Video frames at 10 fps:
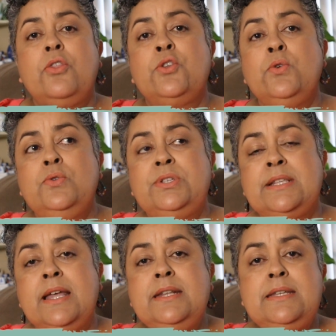through
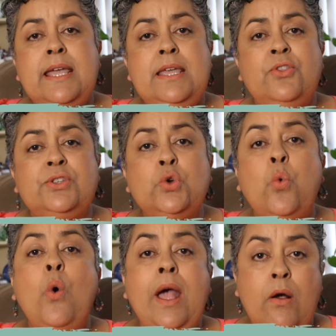Sunday the
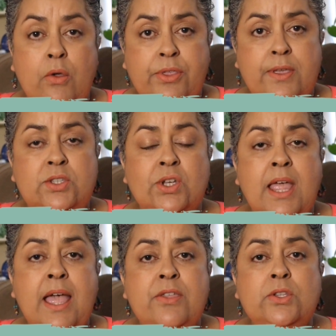12th,
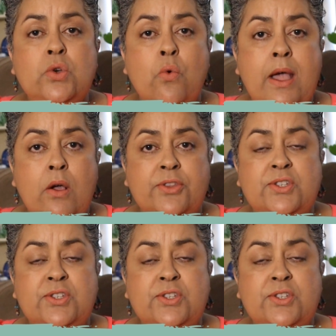July the 12th.